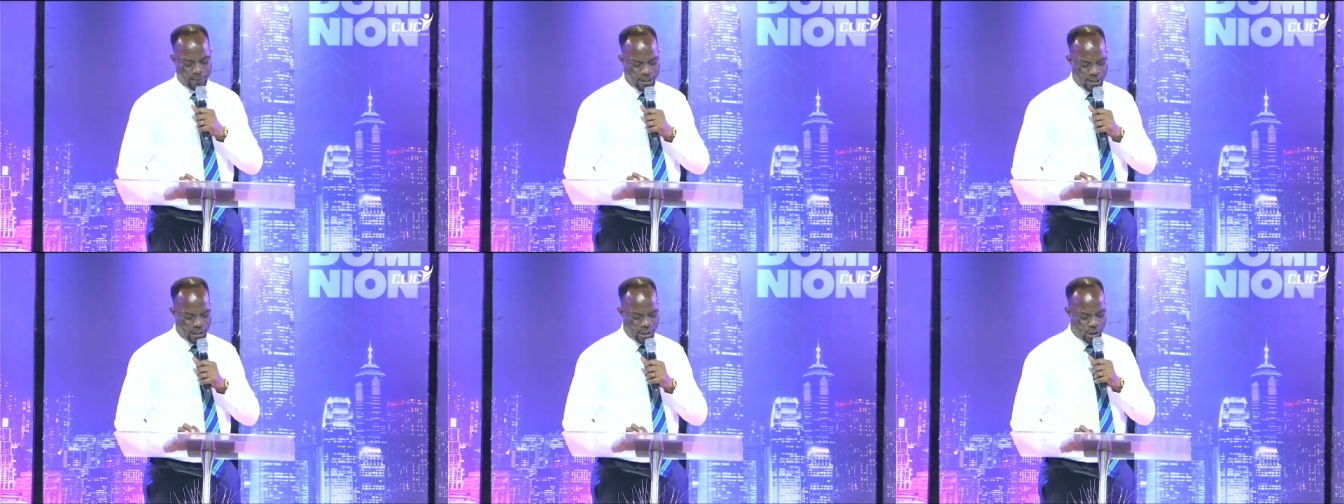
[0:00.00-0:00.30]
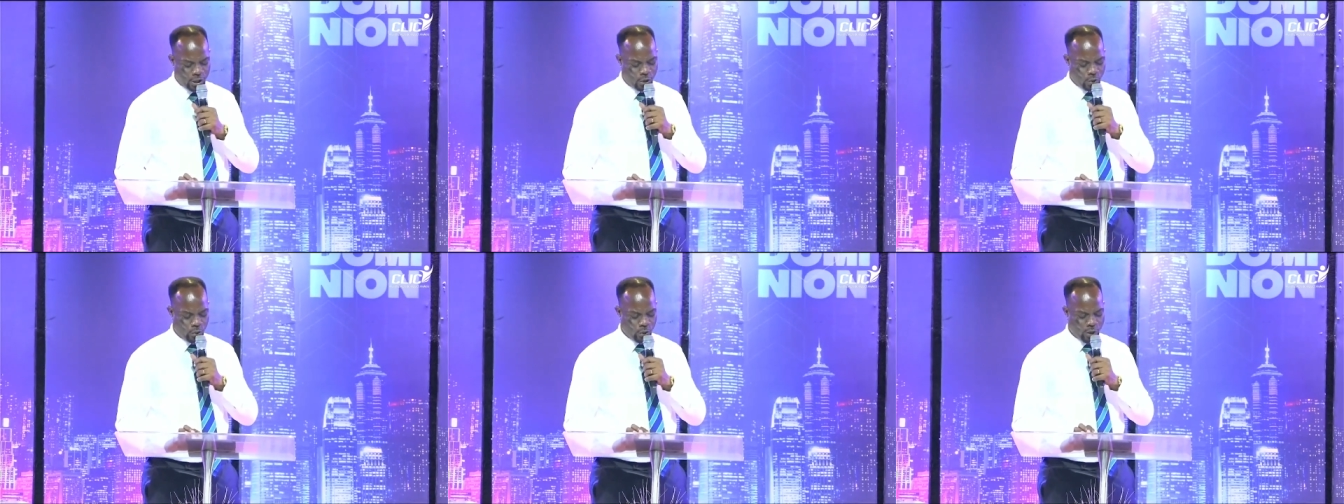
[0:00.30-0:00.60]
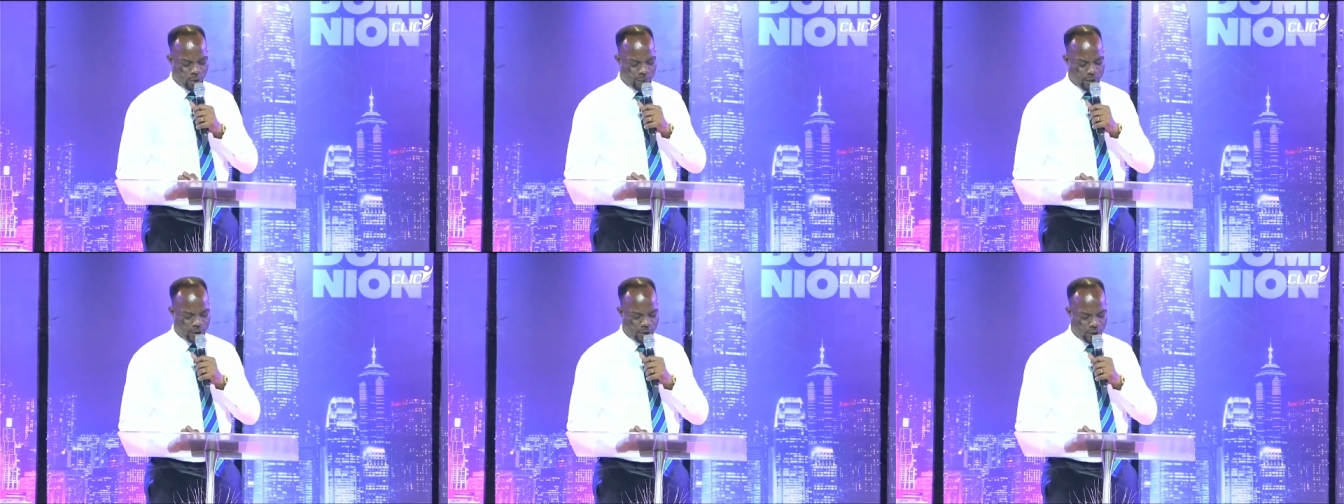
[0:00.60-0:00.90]
You will not
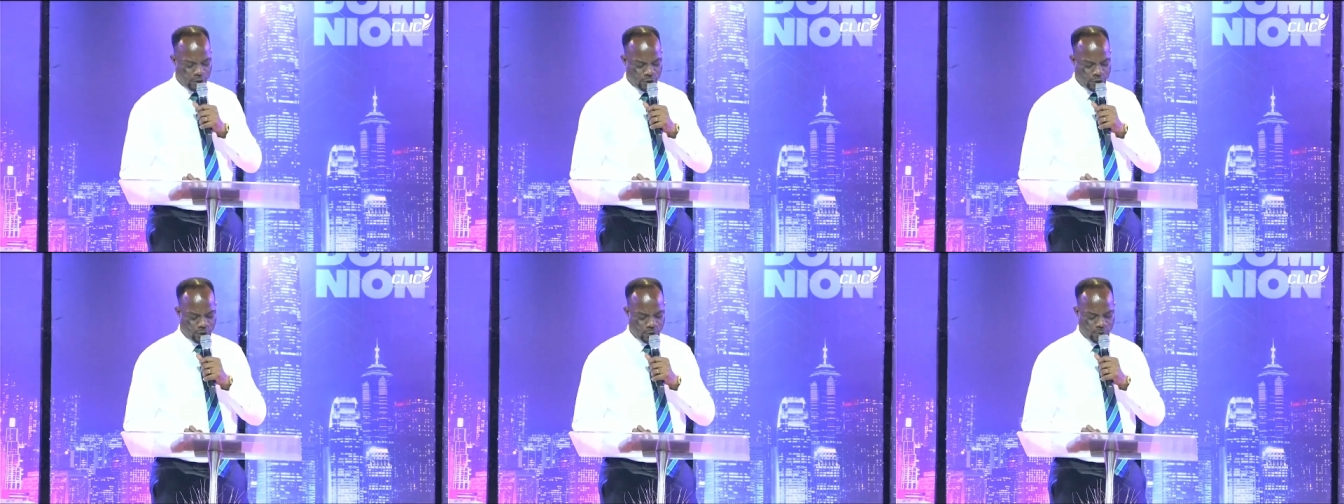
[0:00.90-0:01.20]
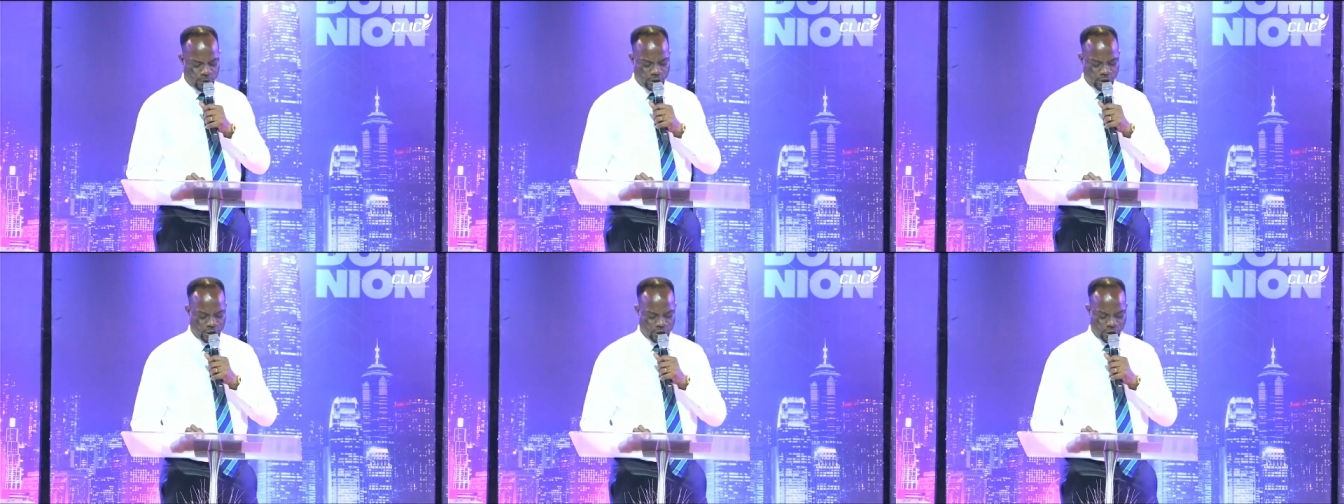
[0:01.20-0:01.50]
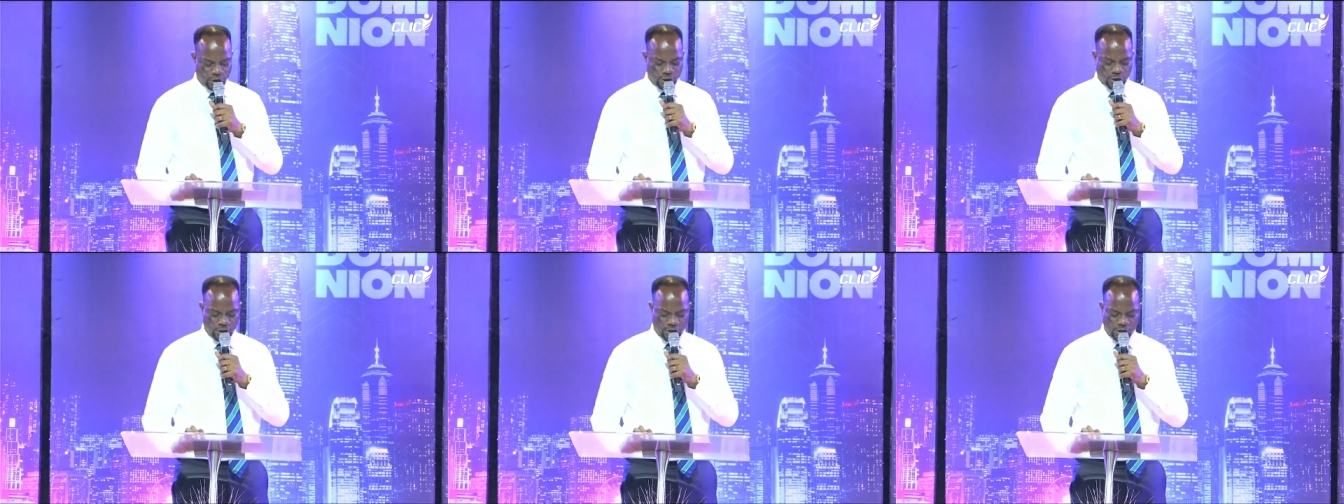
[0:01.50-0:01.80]
be consumed in
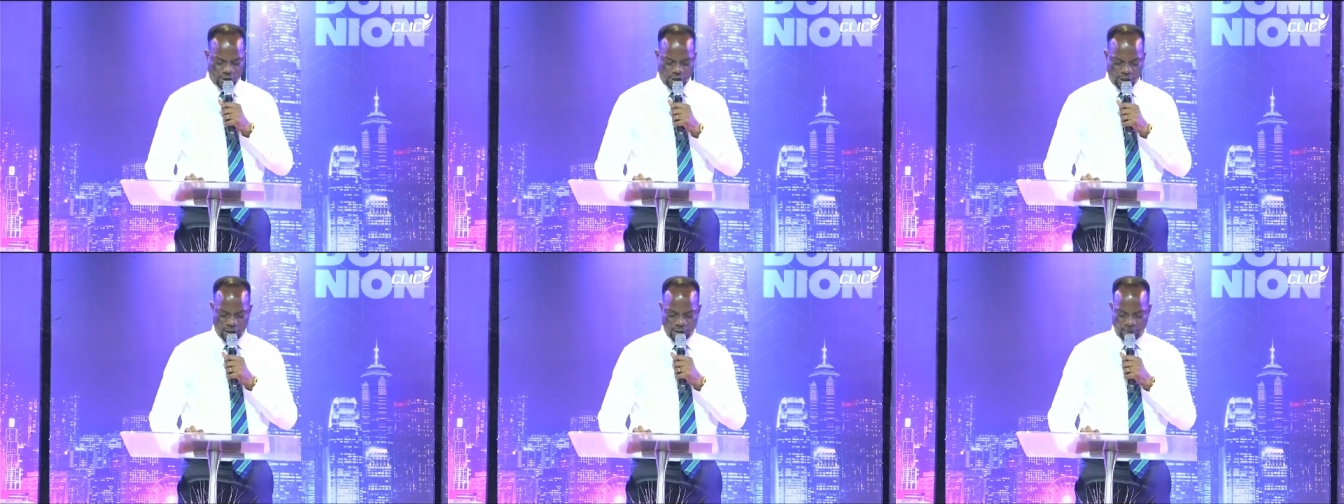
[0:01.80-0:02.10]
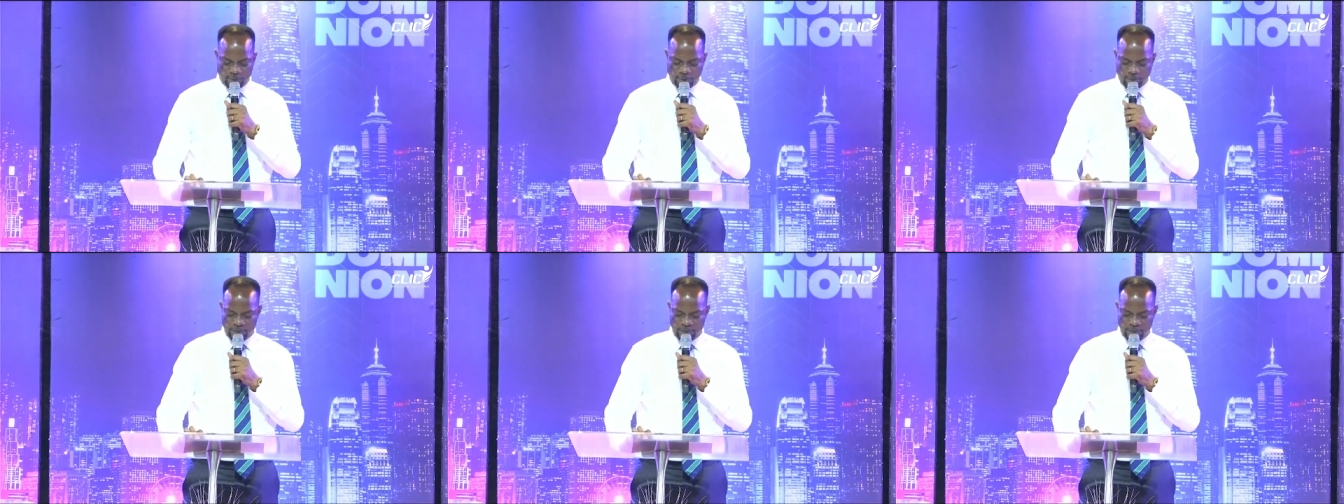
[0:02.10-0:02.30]
Jesus' name.